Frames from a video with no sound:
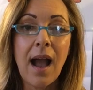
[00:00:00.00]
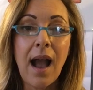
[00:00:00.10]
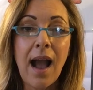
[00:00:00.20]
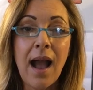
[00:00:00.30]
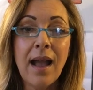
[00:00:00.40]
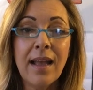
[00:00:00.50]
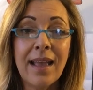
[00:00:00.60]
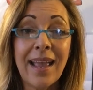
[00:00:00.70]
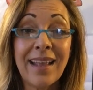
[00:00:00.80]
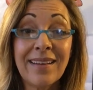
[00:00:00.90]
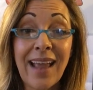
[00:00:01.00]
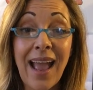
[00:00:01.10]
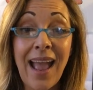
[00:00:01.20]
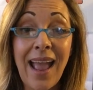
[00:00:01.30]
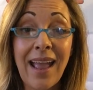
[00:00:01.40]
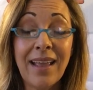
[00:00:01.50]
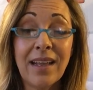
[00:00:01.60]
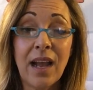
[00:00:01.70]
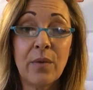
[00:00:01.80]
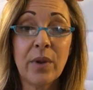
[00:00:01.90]
A and A
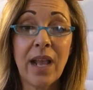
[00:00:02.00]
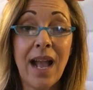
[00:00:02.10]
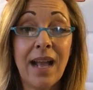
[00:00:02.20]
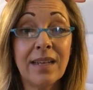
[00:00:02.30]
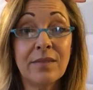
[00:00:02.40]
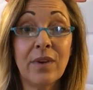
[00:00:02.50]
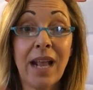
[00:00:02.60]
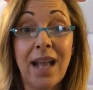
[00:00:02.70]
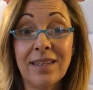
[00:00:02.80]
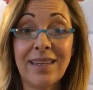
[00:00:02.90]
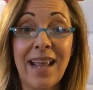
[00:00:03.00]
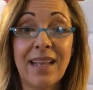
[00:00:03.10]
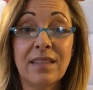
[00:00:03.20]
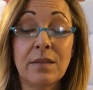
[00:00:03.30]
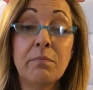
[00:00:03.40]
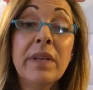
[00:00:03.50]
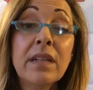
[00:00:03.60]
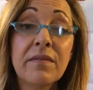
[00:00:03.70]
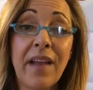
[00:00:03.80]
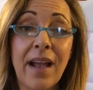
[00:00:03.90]
are regarded as
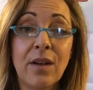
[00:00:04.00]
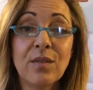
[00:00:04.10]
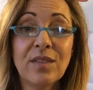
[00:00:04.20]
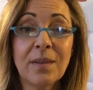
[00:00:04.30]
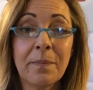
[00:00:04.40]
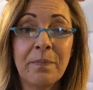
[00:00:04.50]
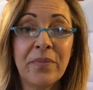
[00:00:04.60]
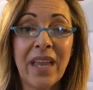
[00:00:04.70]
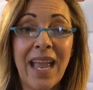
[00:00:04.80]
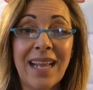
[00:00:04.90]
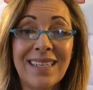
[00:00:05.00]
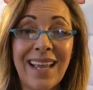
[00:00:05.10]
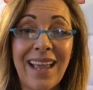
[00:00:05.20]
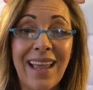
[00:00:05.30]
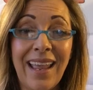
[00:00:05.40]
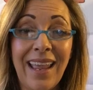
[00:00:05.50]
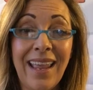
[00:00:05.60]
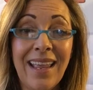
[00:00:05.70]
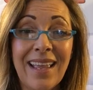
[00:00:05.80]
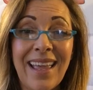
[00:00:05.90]
middle vowels, and E
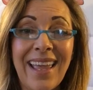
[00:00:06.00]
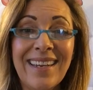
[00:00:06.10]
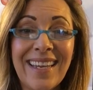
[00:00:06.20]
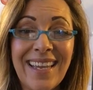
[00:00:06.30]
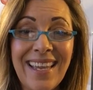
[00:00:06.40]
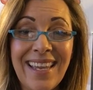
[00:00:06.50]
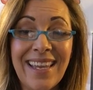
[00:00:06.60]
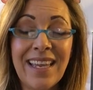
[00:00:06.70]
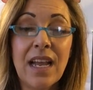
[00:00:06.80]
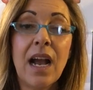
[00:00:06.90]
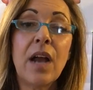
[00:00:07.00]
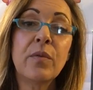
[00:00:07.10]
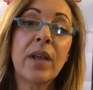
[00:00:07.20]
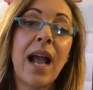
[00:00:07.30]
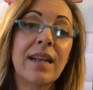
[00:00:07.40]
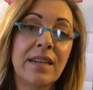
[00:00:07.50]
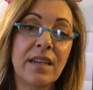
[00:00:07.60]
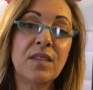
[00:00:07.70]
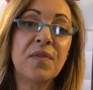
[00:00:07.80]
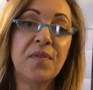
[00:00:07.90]
and I are regarded
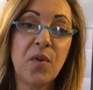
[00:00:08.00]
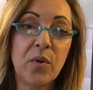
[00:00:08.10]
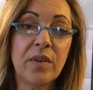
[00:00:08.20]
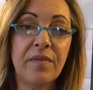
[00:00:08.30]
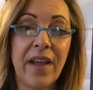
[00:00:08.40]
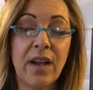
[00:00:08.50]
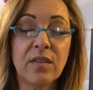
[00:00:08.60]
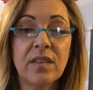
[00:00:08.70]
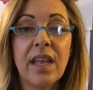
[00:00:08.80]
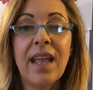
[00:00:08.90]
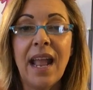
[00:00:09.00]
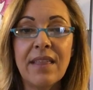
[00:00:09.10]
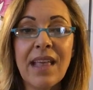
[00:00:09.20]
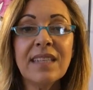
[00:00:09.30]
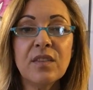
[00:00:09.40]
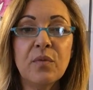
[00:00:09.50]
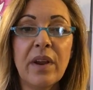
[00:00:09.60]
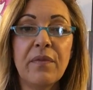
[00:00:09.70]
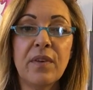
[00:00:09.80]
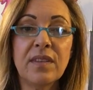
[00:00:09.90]
as forward vowels. And that's a
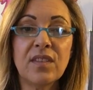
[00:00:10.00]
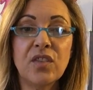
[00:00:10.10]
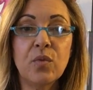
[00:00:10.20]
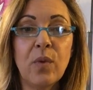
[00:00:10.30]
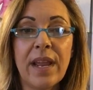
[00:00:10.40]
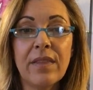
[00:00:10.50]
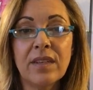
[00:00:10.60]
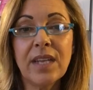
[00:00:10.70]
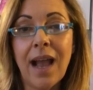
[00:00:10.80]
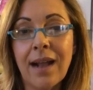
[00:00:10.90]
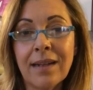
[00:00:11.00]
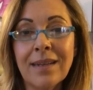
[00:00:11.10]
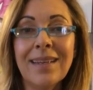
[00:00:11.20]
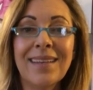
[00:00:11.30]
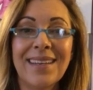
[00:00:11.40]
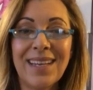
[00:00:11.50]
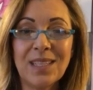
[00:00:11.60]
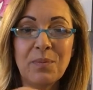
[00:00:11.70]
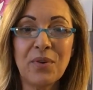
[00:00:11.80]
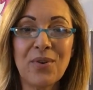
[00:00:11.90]
reference to where the tongue
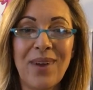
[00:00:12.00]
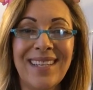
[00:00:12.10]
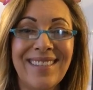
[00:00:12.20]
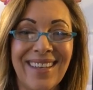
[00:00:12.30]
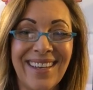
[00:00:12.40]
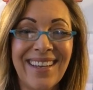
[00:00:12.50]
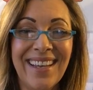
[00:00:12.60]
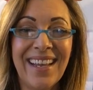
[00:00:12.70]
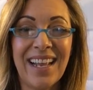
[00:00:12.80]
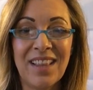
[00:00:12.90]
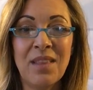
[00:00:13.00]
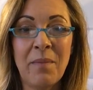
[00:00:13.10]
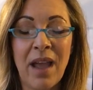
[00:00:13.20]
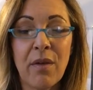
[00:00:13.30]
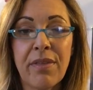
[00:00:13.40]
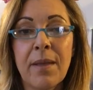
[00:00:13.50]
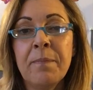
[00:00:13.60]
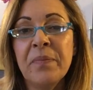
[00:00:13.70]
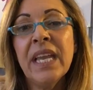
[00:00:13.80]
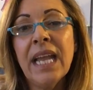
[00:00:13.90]
is progressing in the mouth.
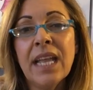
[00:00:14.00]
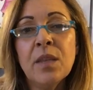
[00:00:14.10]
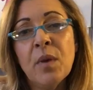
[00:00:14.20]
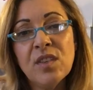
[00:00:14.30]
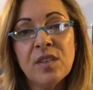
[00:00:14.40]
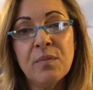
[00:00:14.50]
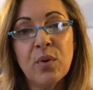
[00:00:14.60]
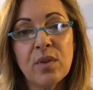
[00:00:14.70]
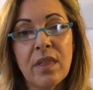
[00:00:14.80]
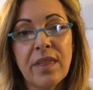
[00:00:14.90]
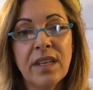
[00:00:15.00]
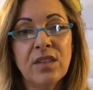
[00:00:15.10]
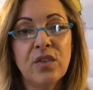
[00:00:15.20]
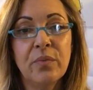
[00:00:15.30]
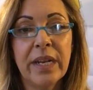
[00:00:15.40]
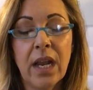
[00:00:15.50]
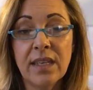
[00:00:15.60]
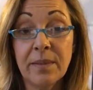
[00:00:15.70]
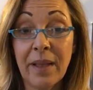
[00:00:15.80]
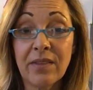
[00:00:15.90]
And the most important thing to
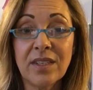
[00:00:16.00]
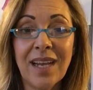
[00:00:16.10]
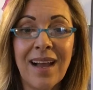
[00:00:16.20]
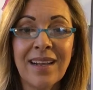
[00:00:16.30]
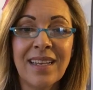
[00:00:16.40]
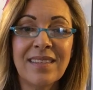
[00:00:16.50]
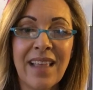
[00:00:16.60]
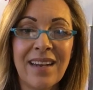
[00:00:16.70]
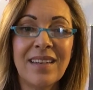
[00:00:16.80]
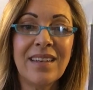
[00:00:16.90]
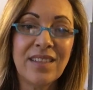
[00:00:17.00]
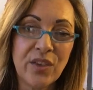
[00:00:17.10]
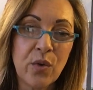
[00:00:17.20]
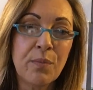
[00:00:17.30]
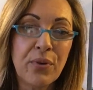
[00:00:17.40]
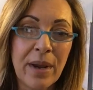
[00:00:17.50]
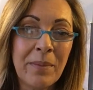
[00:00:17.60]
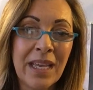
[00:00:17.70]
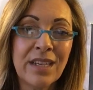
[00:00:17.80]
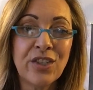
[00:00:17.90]
realize about the tongue is that it is your
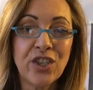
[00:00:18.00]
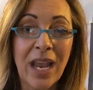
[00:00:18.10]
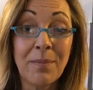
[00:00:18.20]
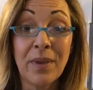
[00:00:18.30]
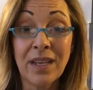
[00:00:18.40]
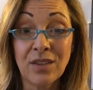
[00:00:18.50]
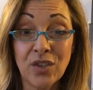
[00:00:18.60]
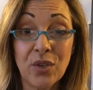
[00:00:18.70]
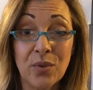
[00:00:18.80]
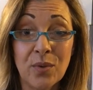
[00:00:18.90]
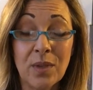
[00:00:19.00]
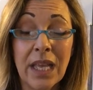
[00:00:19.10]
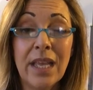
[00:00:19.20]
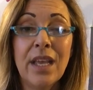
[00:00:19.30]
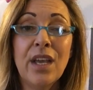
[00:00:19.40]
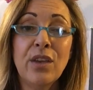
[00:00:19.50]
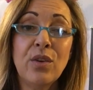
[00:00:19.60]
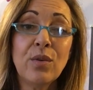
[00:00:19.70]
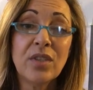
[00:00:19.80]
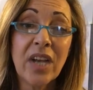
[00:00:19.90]
premier shaping tool.
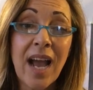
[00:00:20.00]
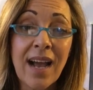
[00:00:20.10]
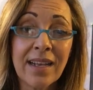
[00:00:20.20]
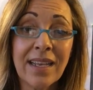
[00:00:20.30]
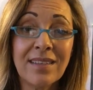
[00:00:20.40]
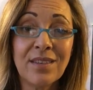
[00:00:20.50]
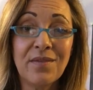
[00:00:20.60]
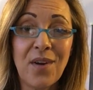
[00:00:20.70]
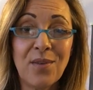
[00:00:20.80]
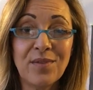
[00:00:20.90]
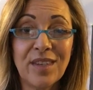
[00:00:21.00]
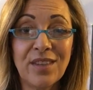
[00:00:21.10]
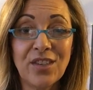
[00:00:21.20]
Your tongue is involved in the